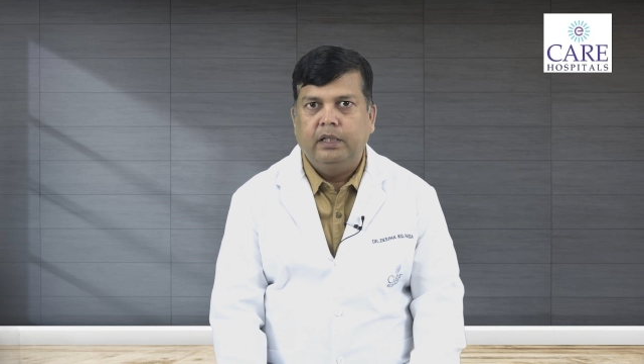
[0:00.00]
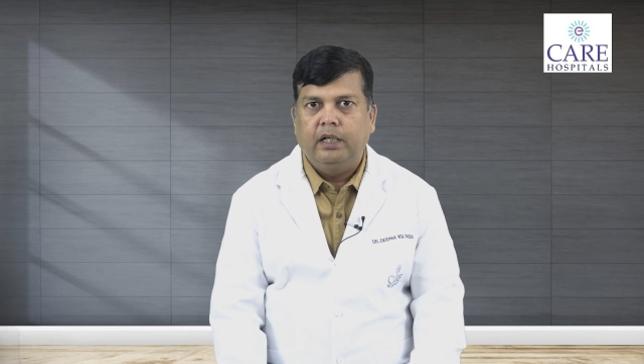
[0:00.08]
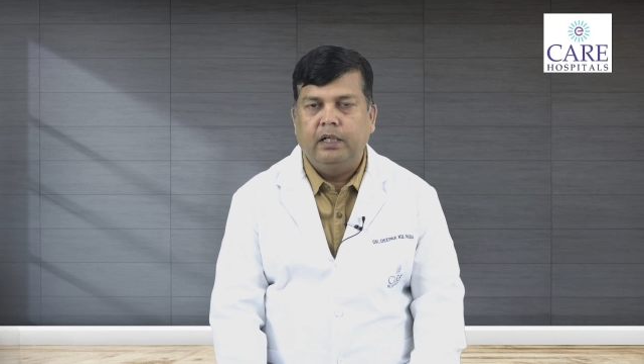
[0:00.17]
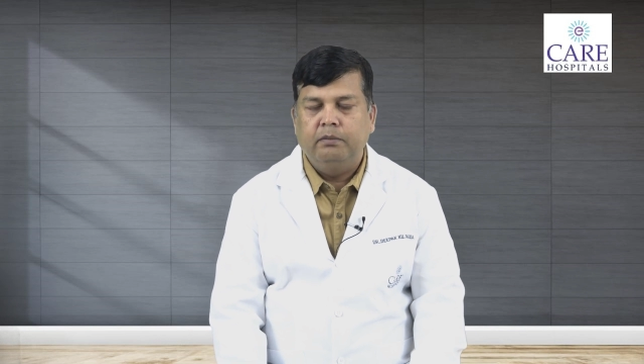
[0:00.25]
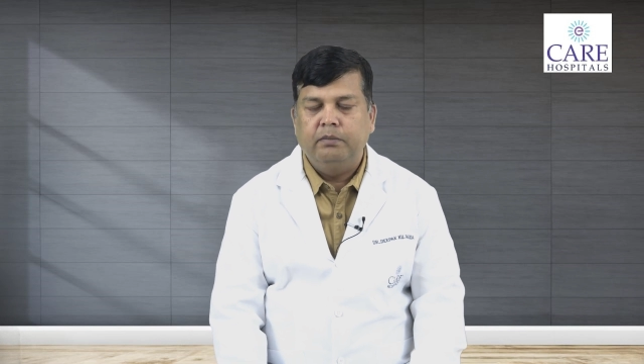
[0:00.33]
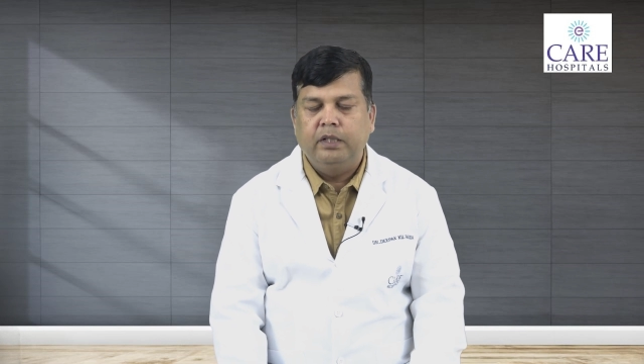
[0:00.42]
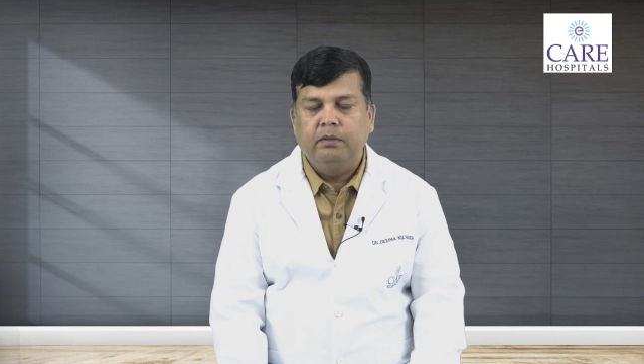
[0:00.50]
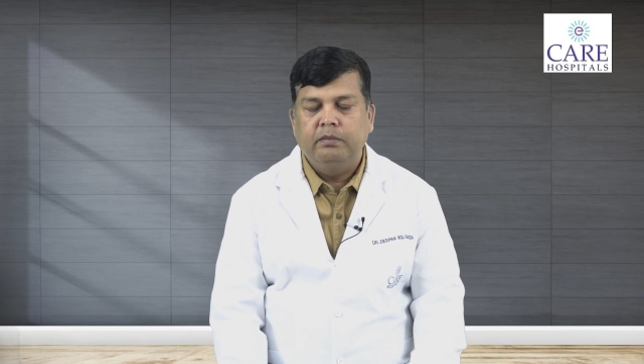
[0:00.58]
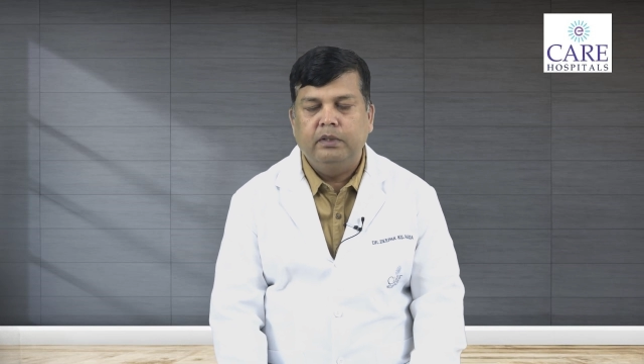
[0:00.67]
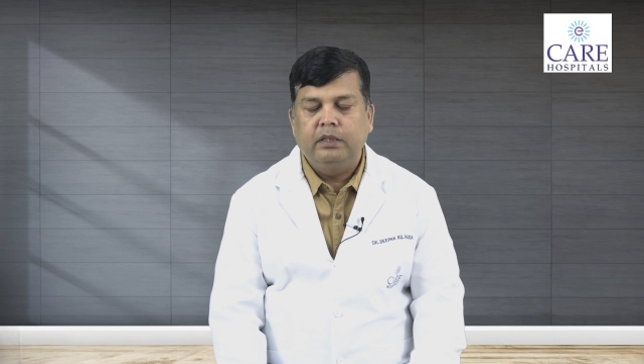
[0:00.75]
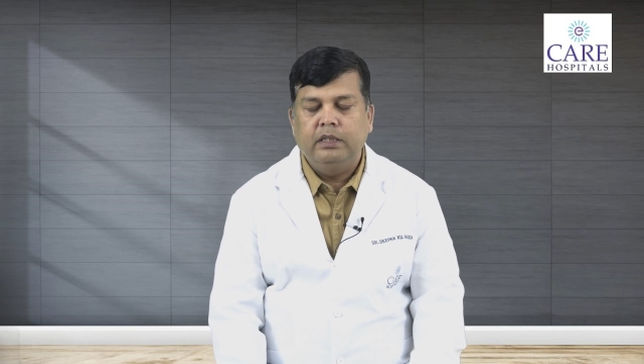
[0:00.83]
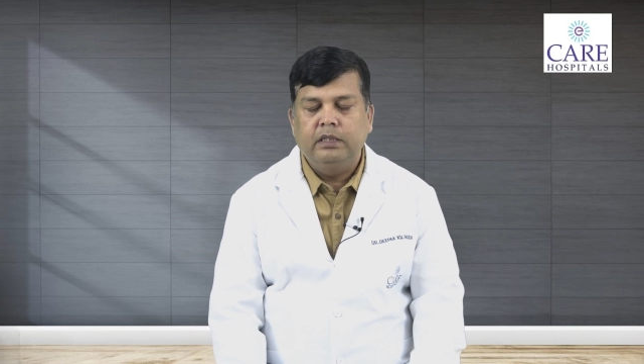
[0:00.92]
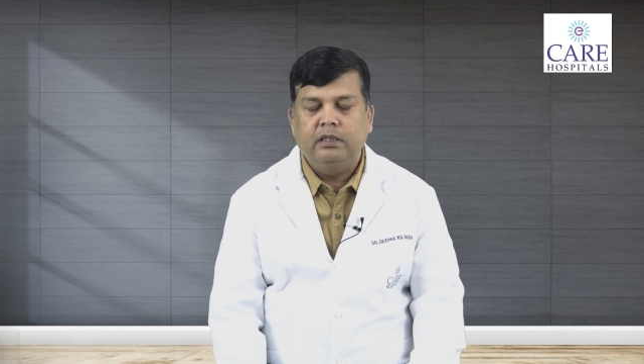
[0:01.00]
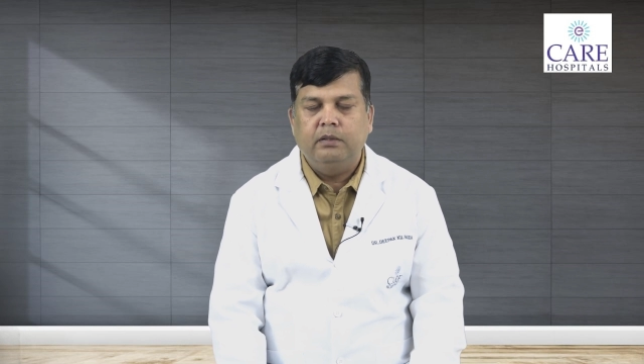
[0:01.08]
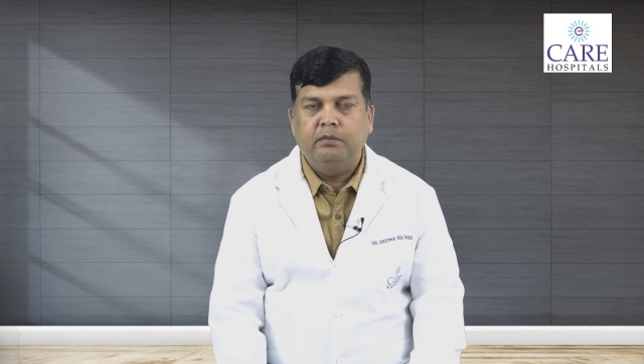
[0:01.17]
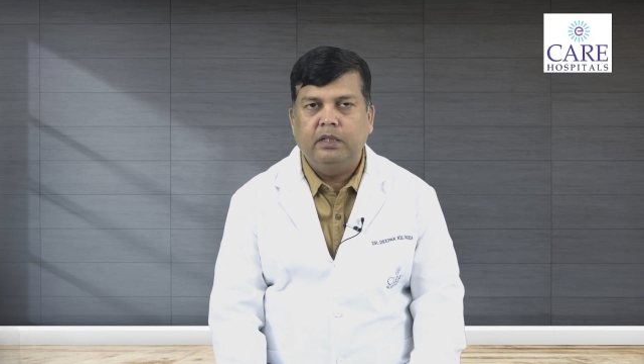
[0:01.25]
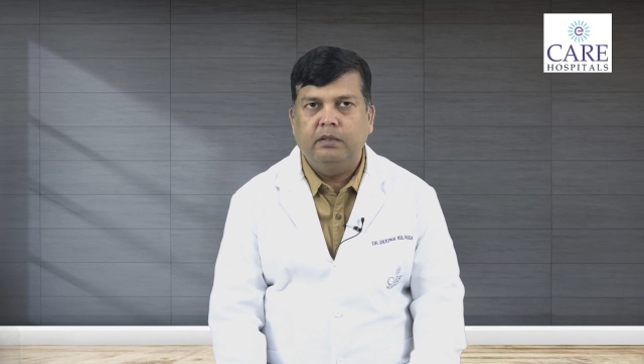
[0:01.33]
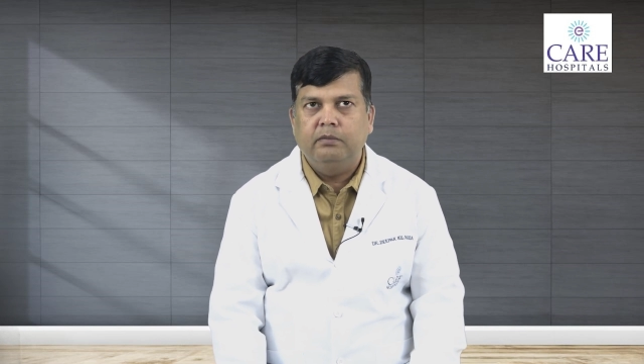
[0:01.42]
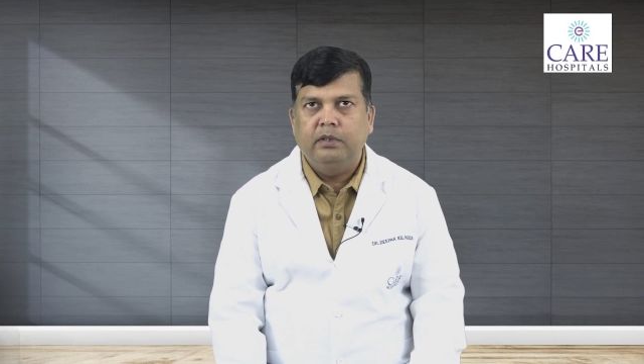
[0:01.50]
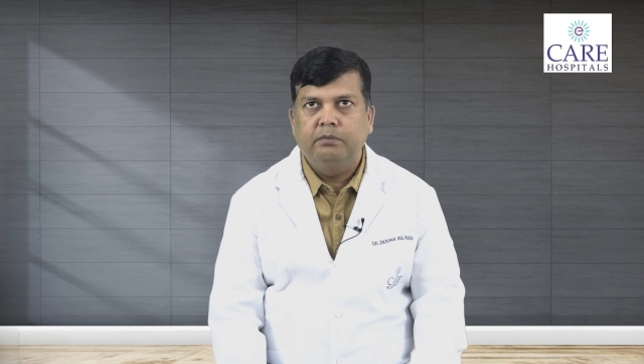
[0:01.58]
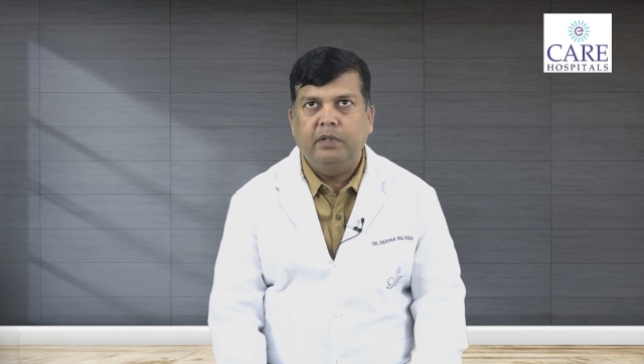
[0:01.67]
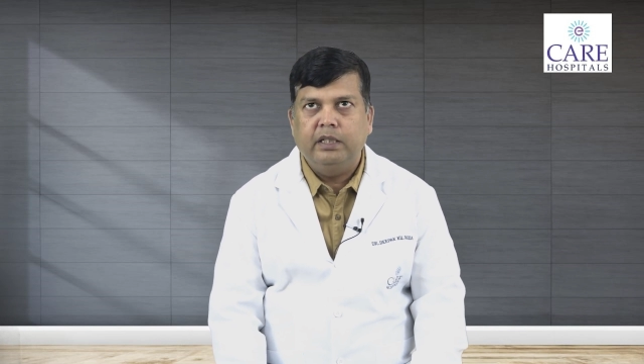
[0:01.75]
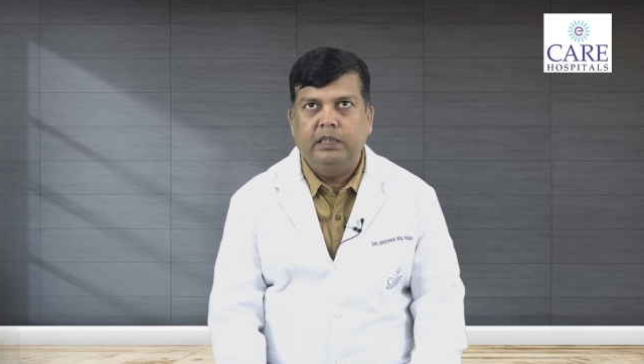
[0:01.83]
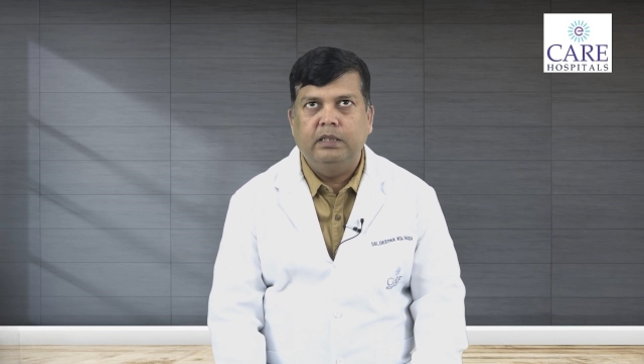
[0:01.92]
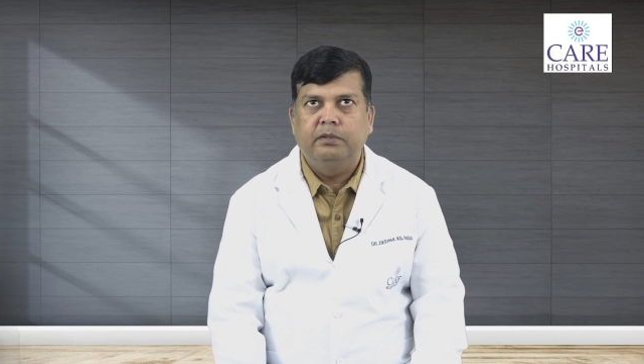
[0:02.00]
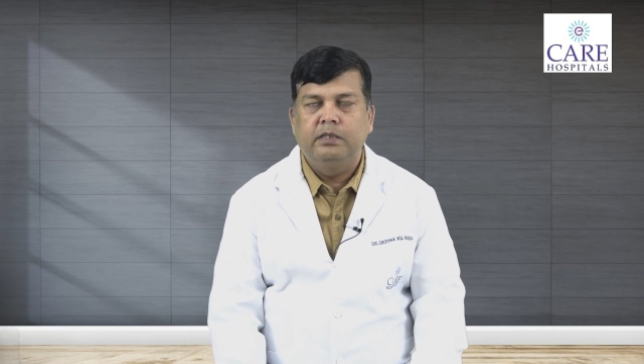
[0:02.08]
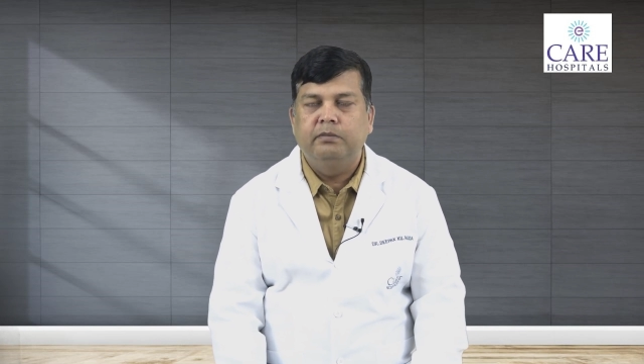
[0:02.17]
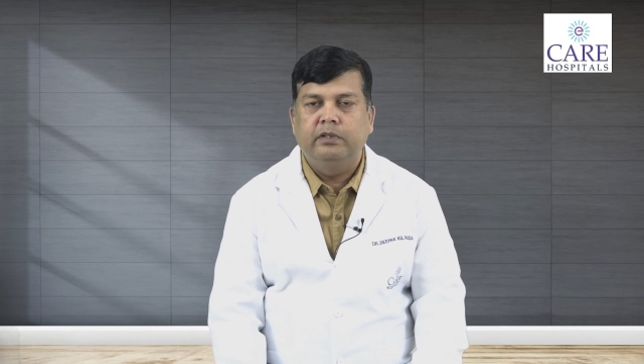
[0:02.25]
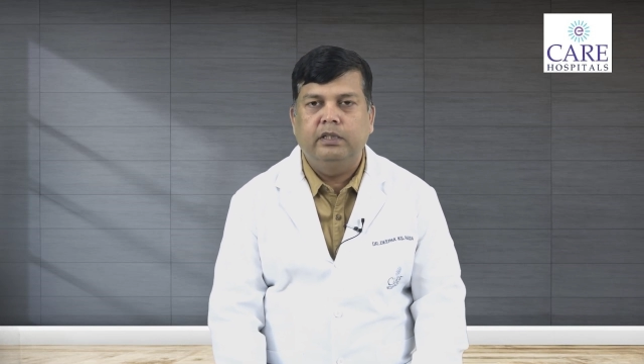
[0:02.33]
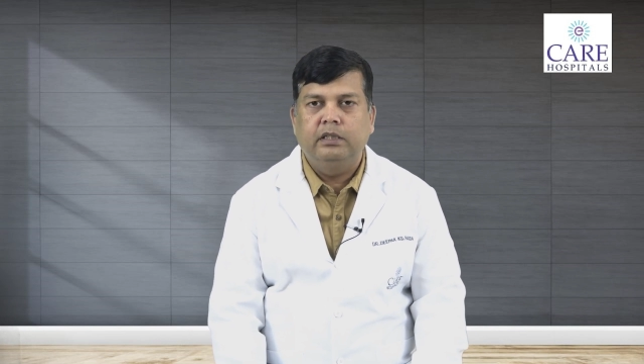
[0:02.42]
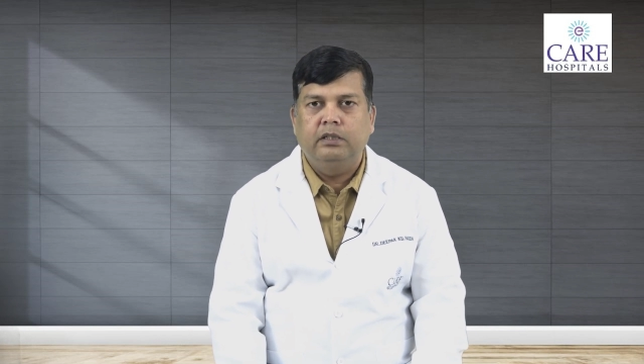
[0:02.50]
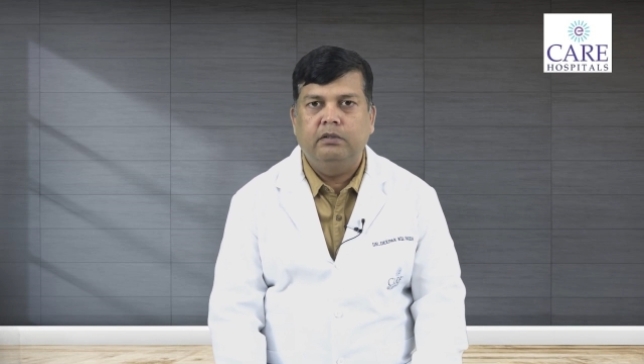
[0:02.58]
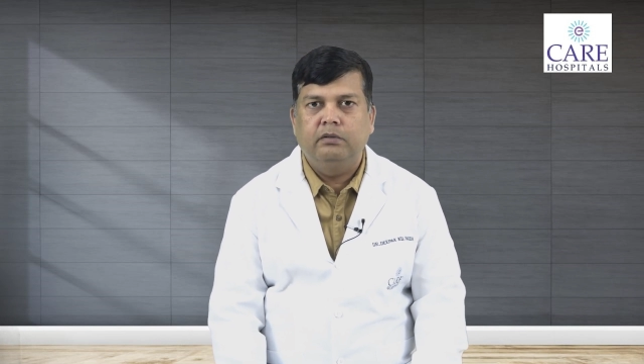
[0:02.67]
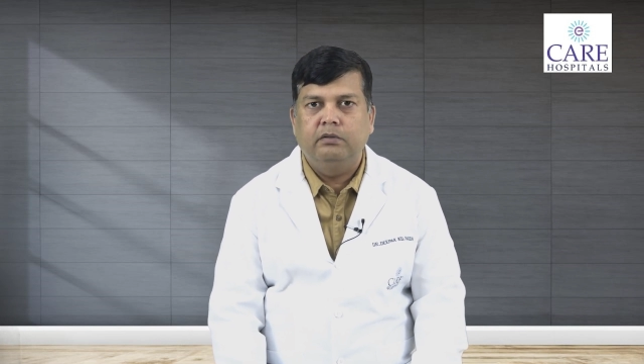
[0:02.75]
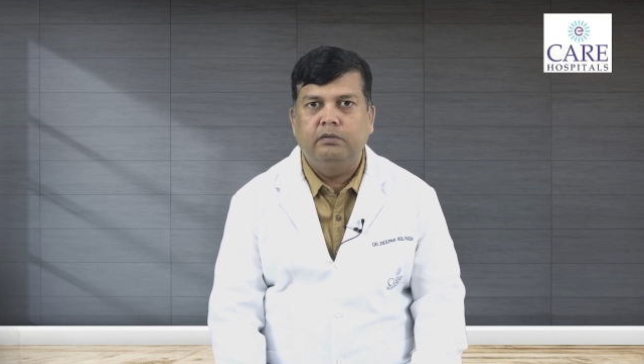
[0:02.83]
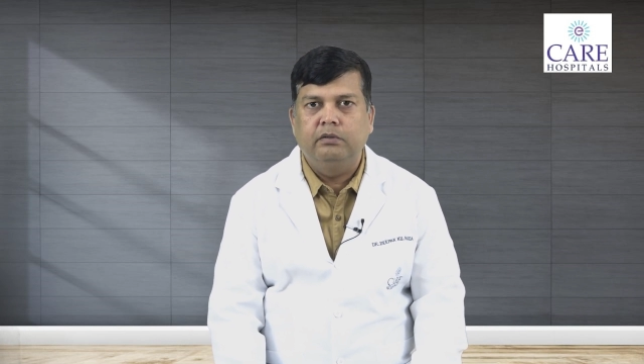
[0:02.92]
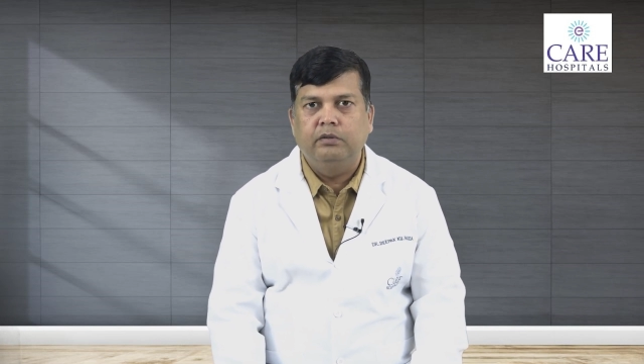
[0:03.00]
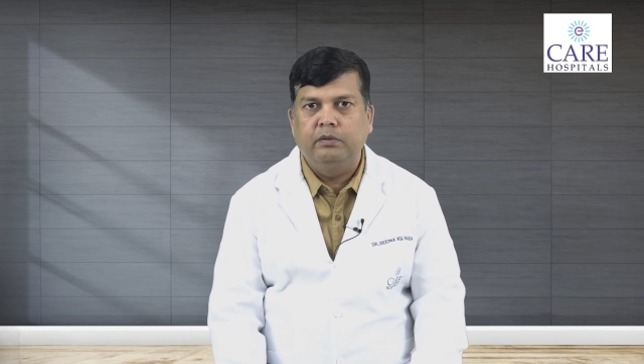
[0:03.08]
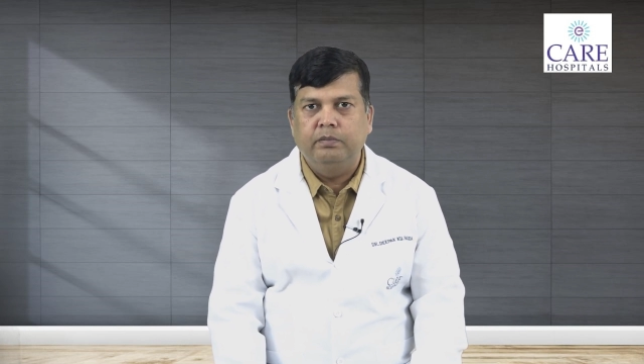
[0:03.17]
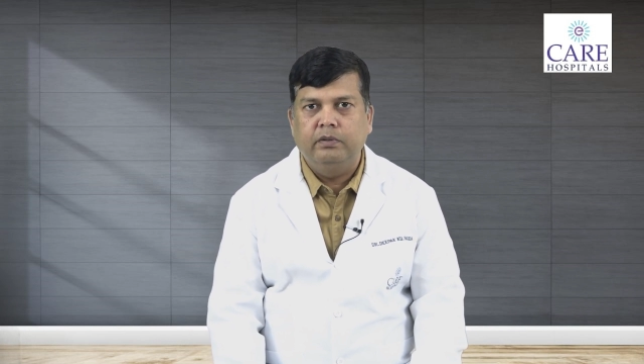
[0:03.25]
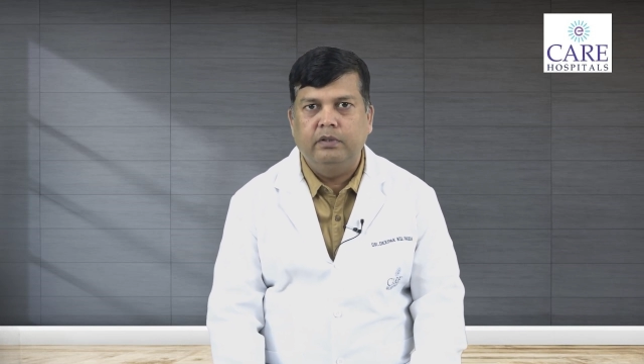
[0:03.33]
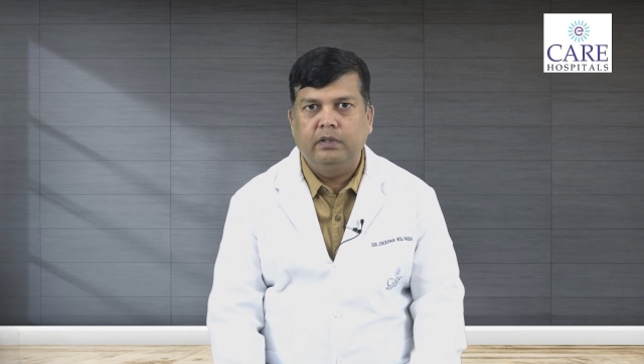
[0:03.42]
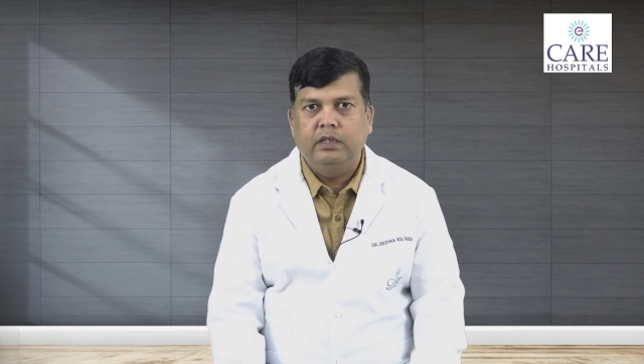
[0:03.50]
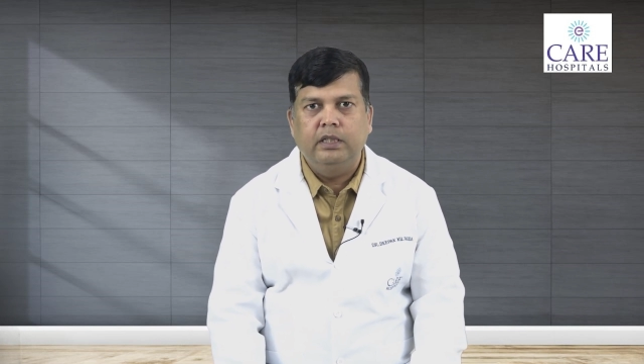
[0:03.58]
and maybe in sometimes the massive hemorrhagic stroke we go for